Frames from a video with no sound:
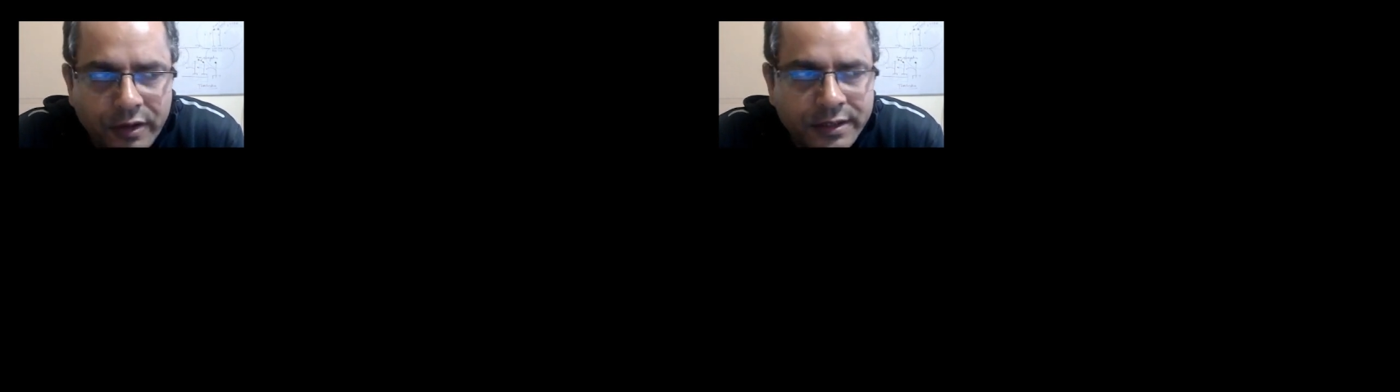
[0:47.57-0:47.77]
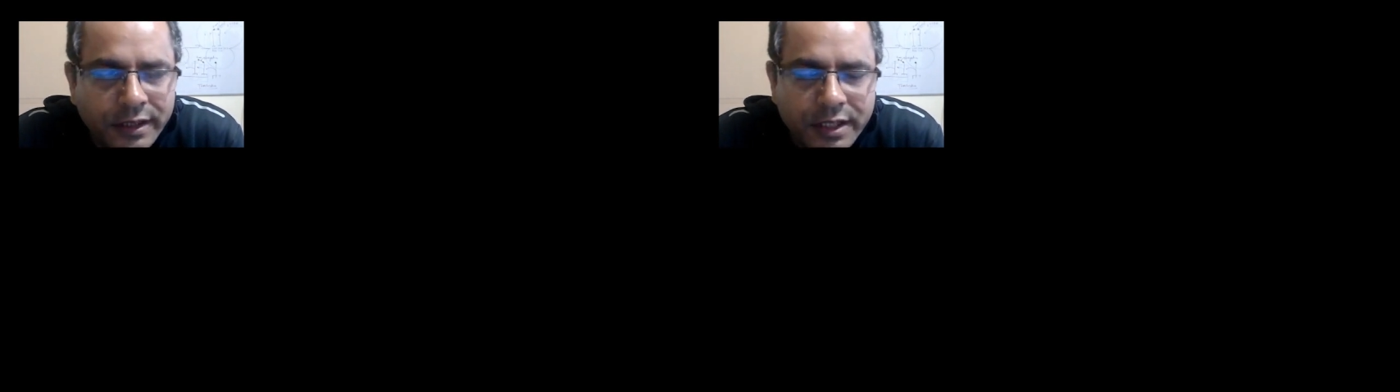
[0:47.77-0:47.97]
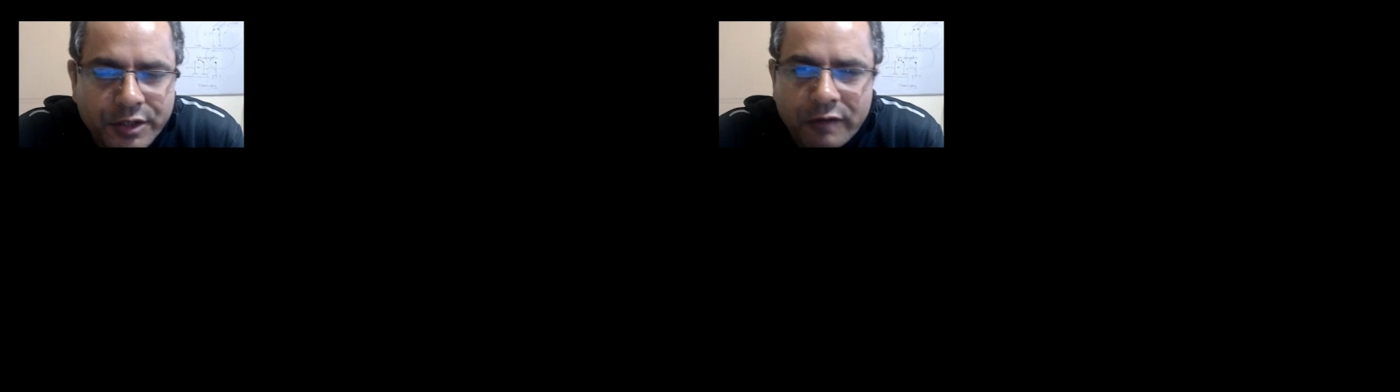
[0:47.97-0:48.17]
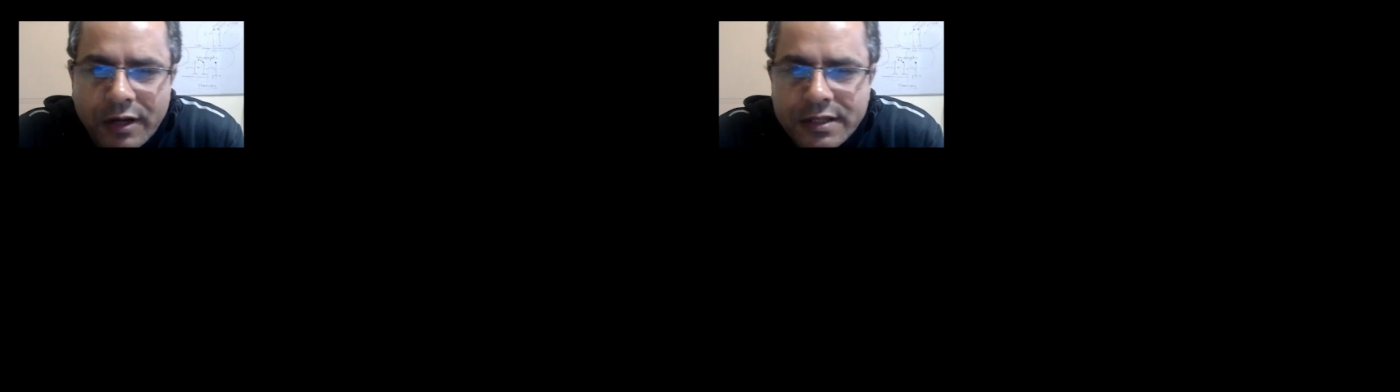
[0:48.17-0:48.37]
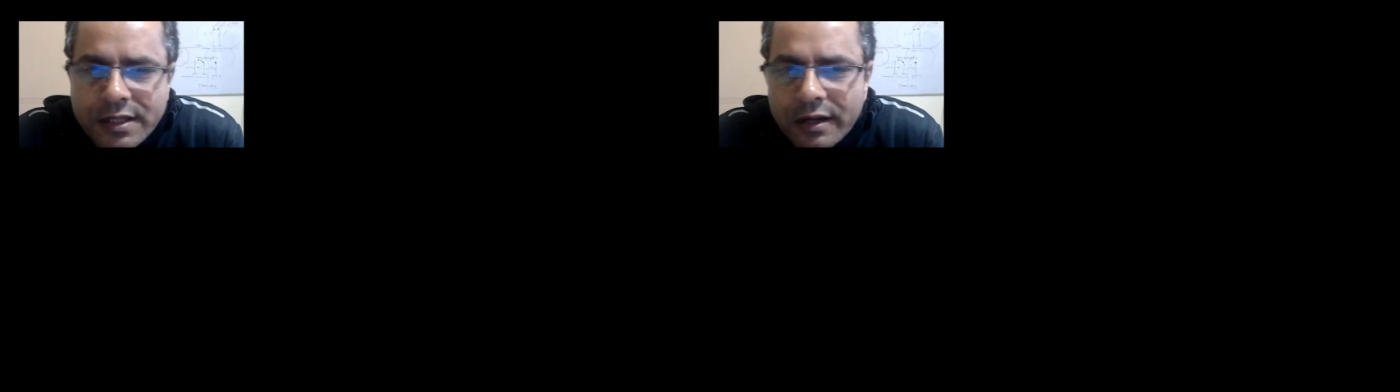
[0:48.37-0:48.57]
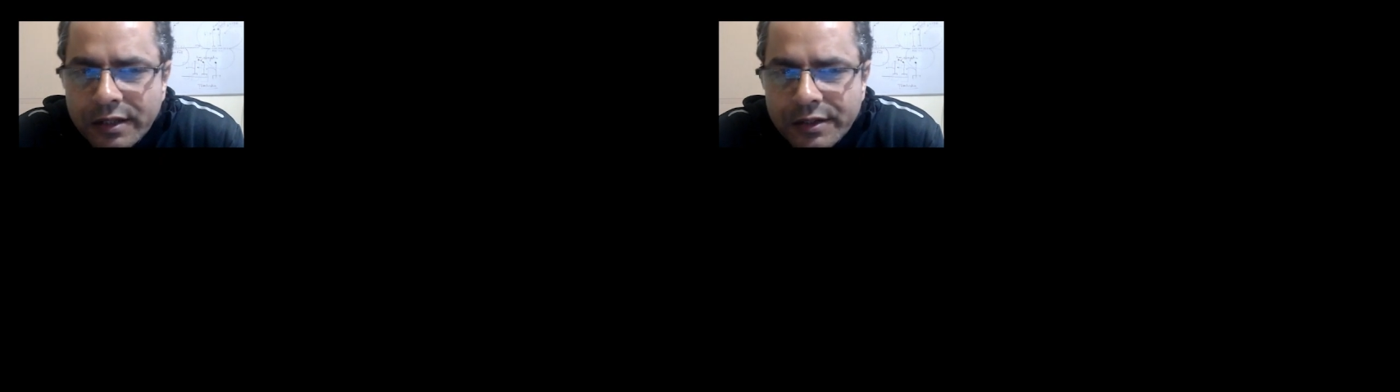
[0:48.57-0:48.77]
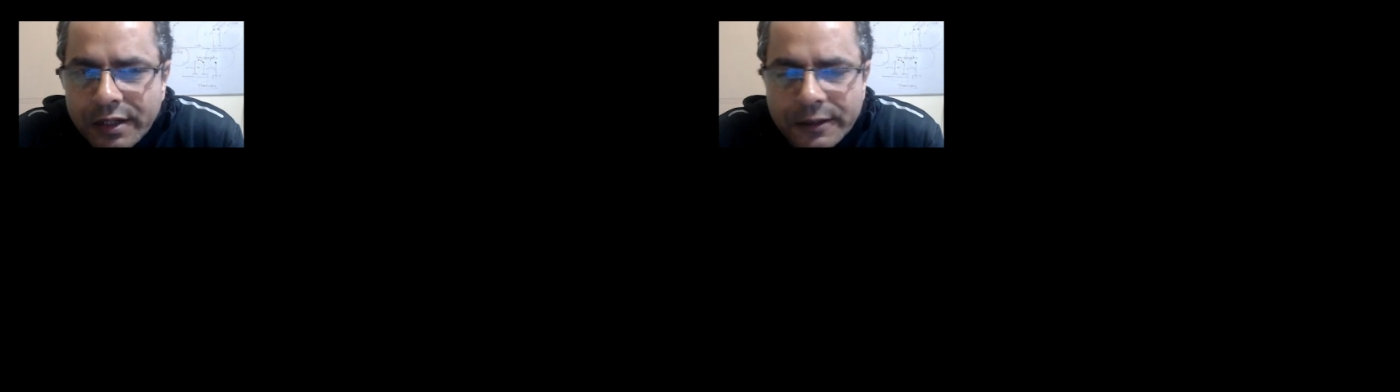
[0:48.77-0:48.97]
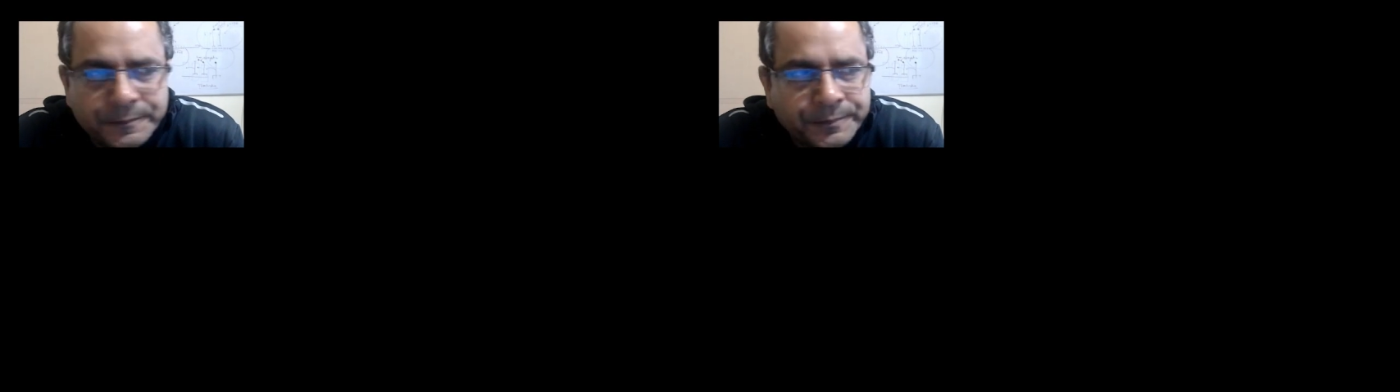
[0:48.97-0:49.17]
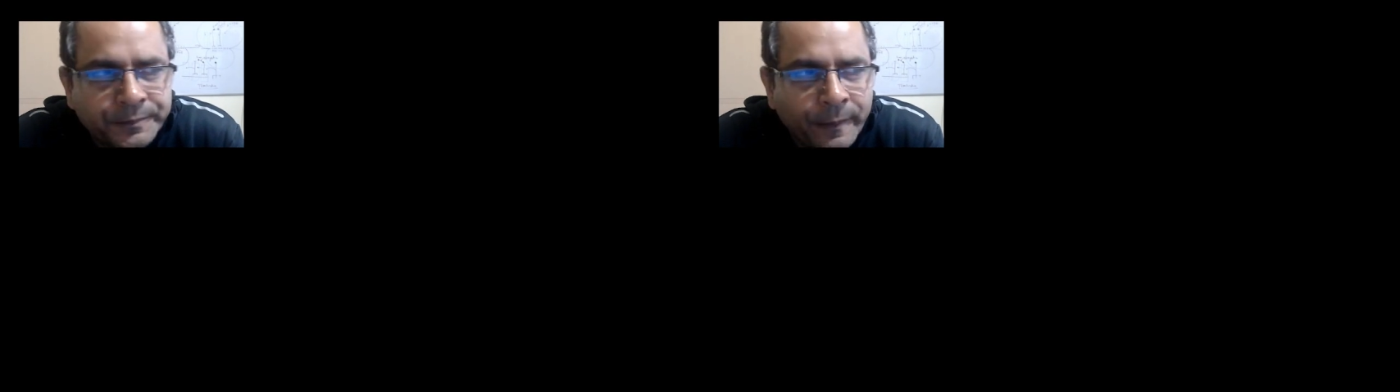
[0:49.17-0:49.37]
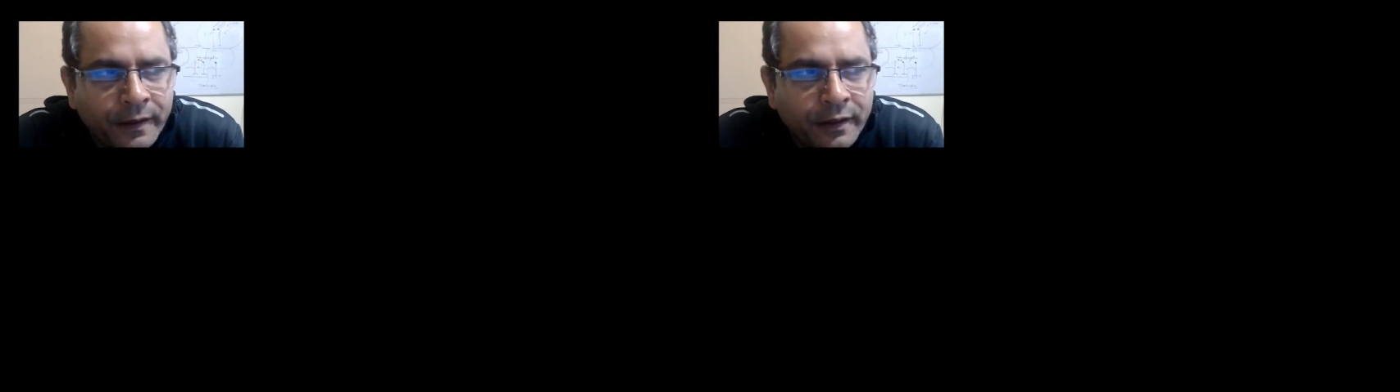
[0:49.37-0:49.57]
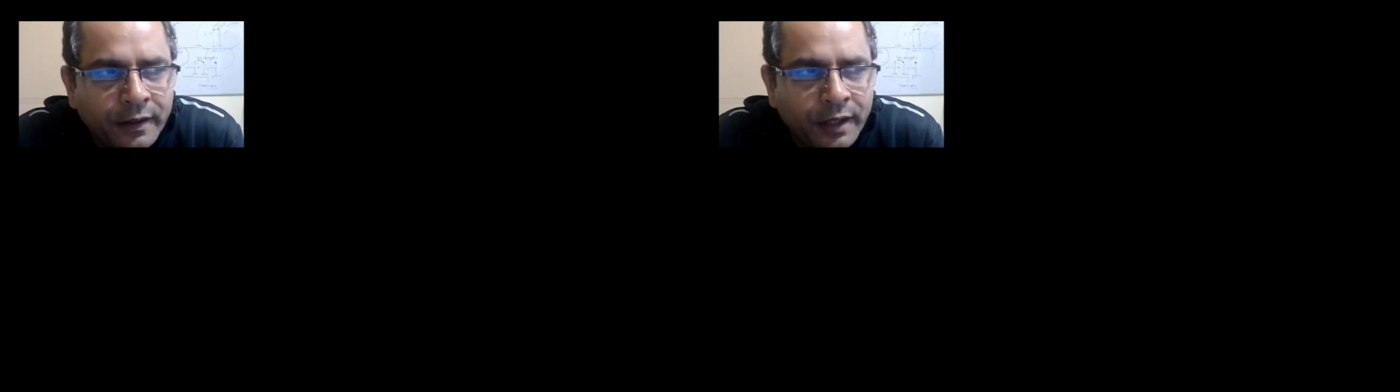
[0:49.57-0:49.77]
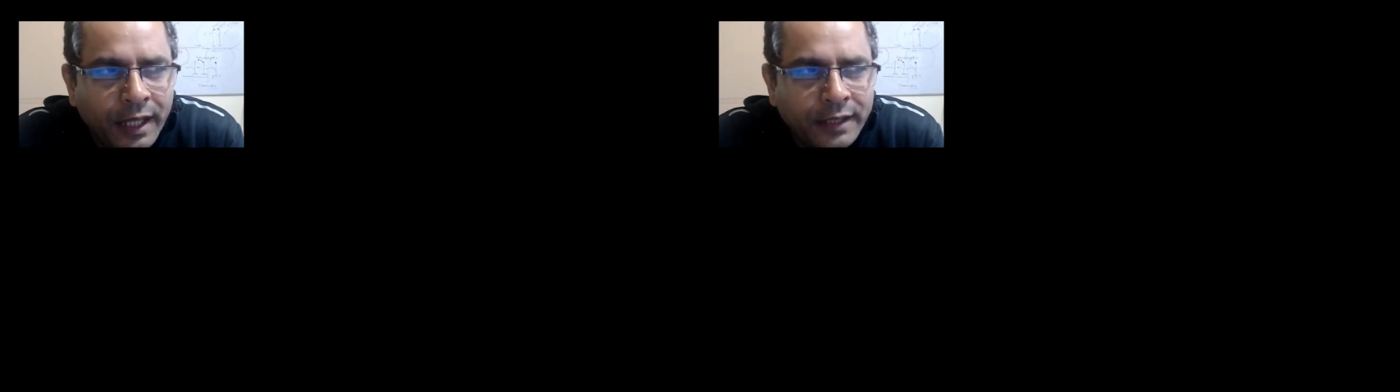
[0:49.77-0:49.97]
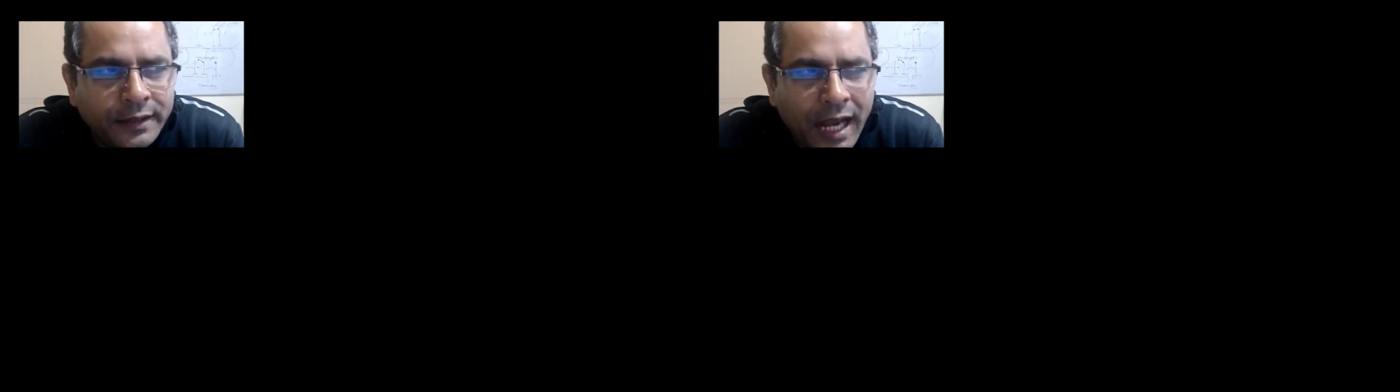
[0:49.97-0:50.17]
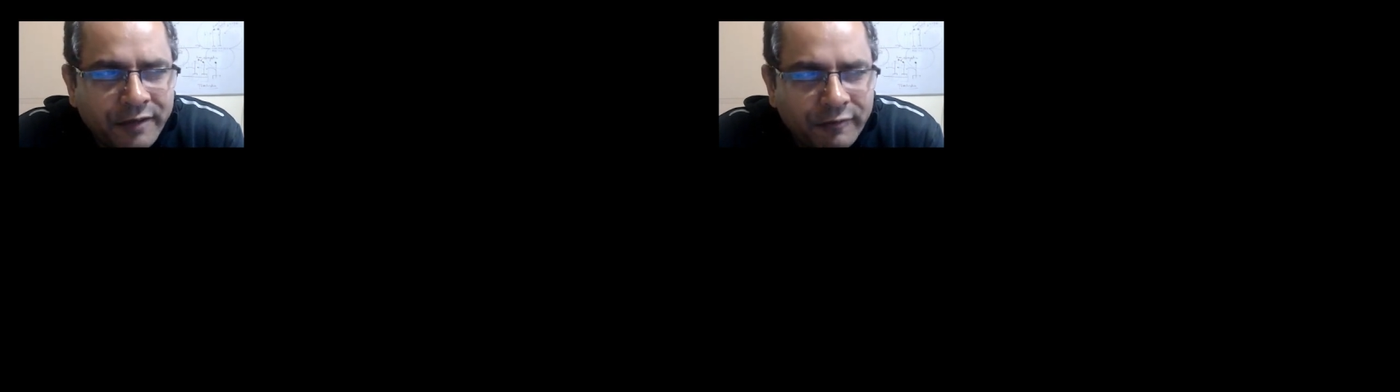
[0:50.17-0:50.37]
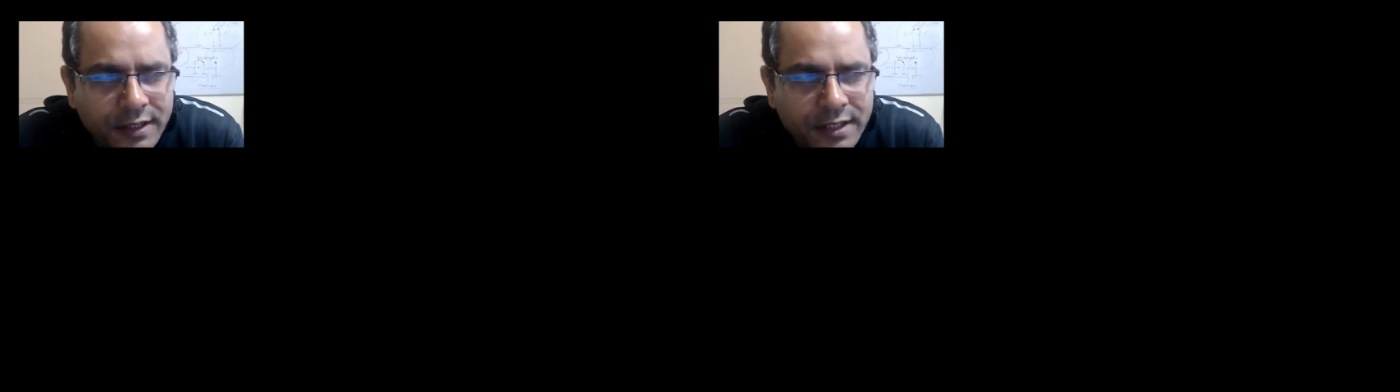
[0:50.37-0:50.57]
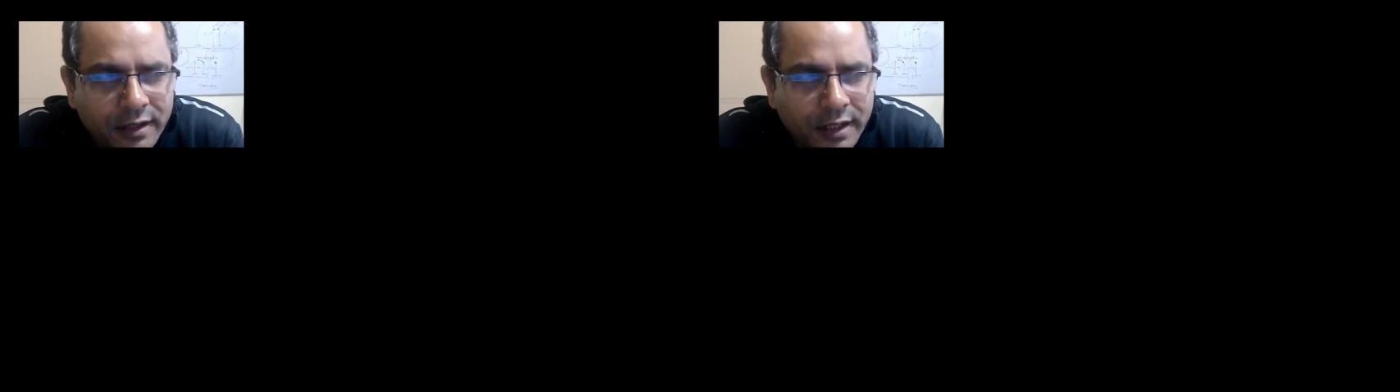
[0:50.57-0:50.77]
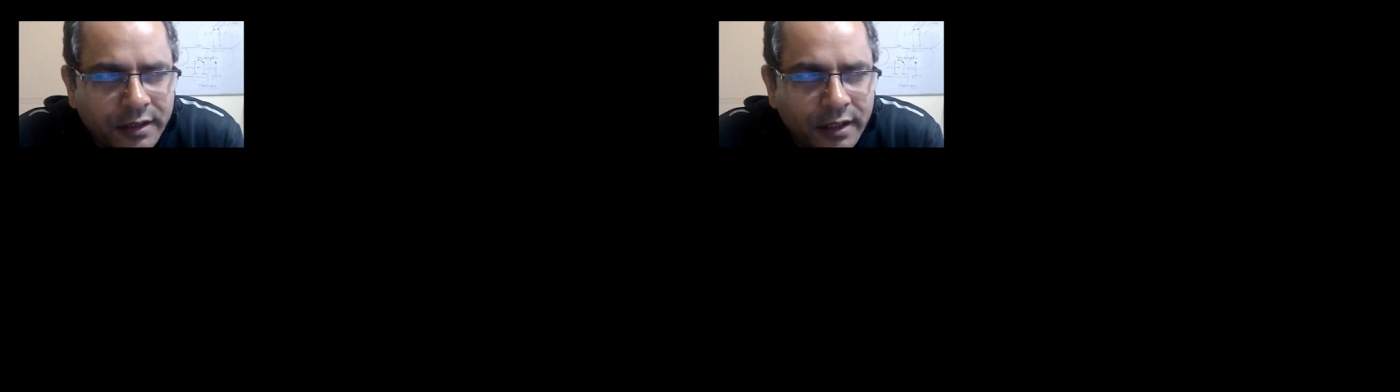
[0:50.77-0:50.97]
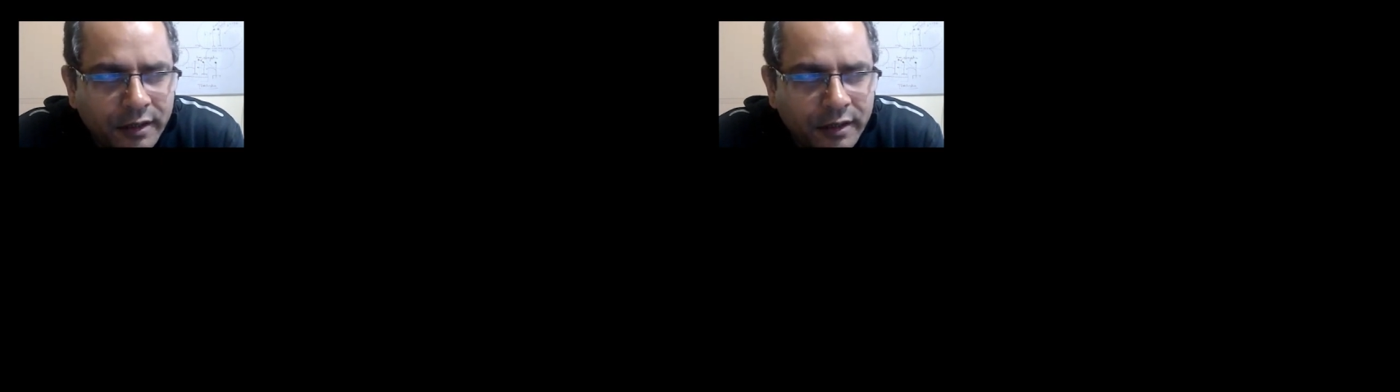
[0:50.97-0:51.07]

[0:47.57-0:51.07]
and that is called vasa recta. And that vasa recta,